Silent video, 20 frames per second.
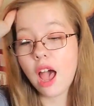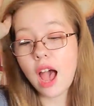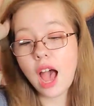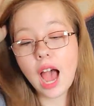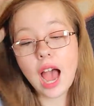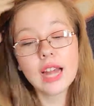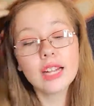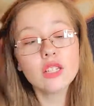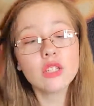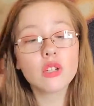
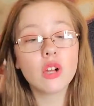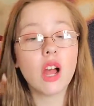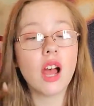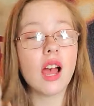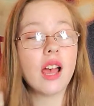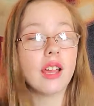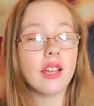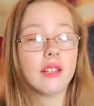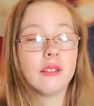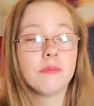I
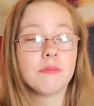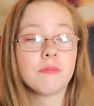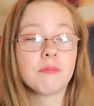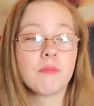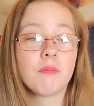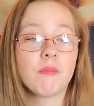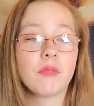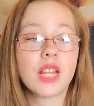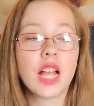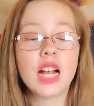tried,
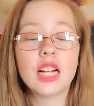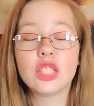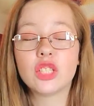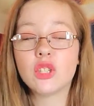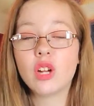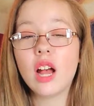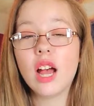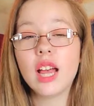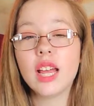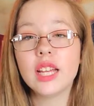
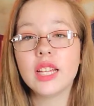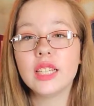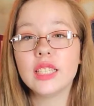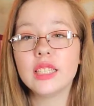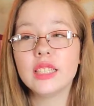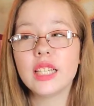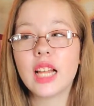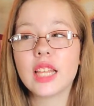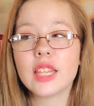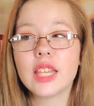
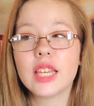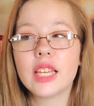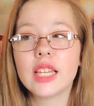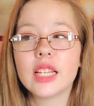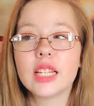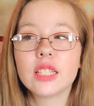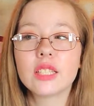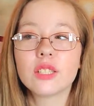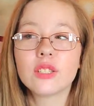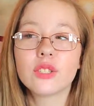I
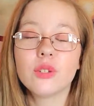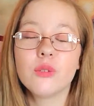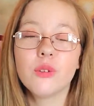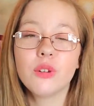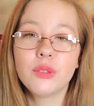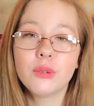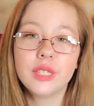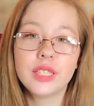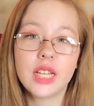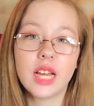think 2 or
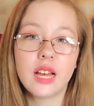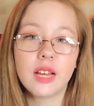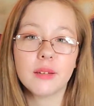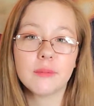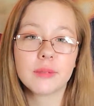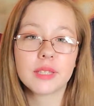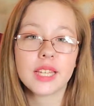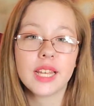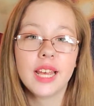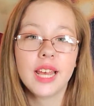3
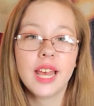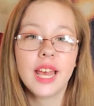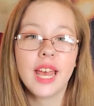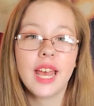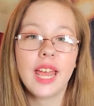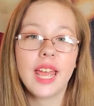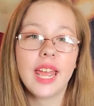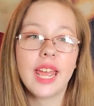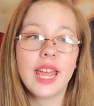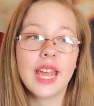times.
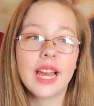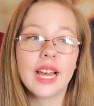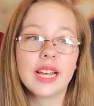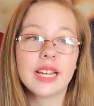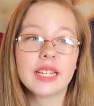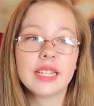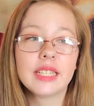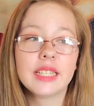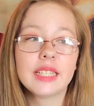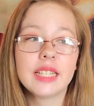
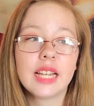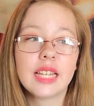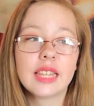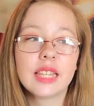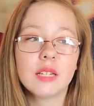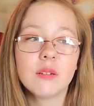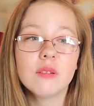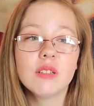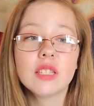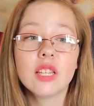And I
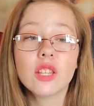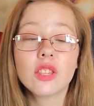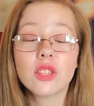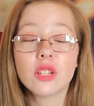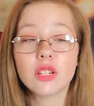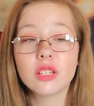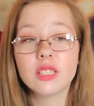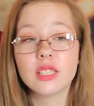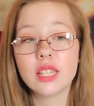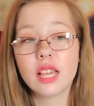think it was the
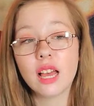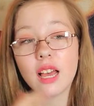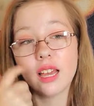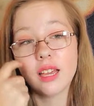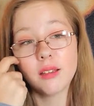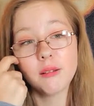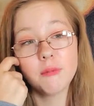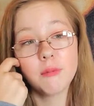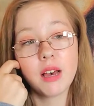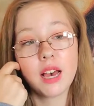3rd
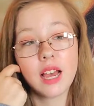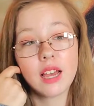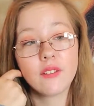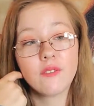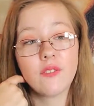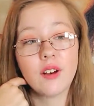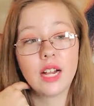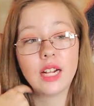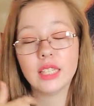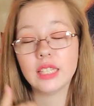time I
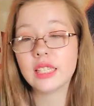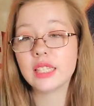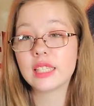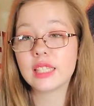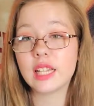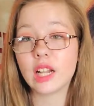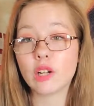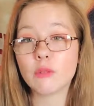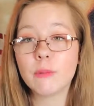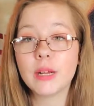finally
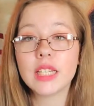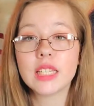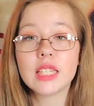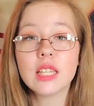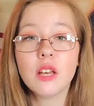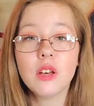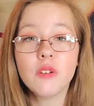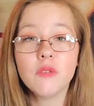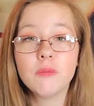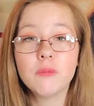scared
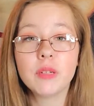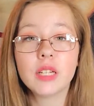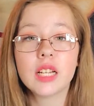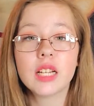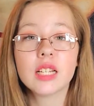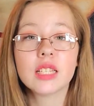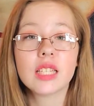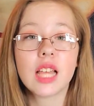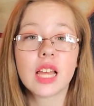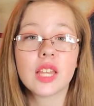myself
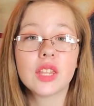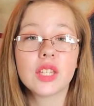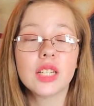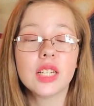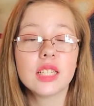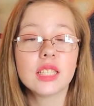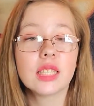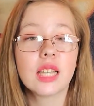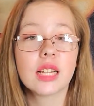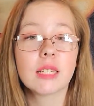because I think
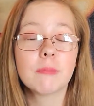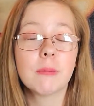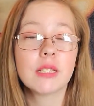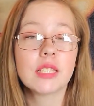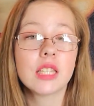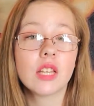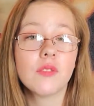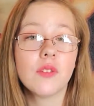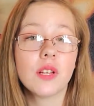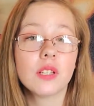I psyched
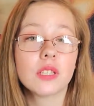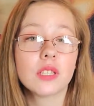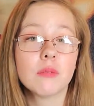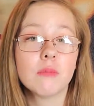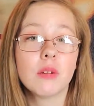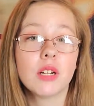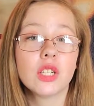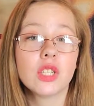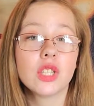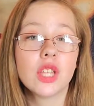myself out so
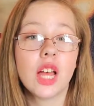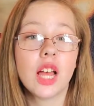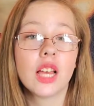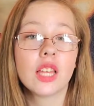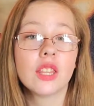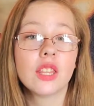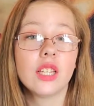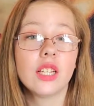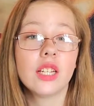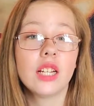much that I
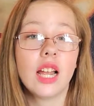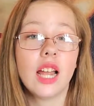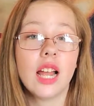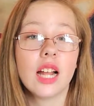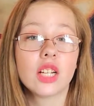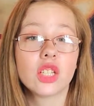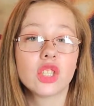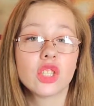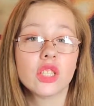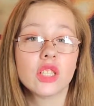think I
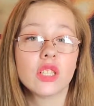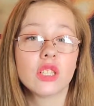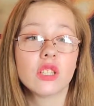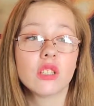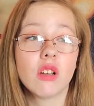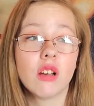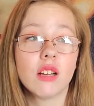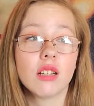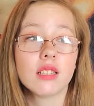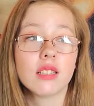actually
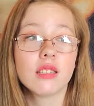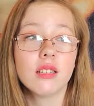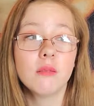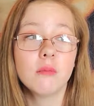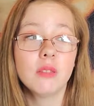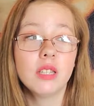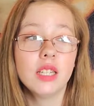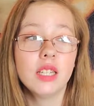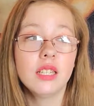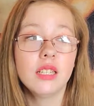saw
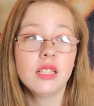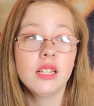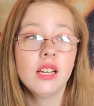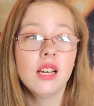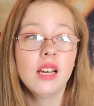something.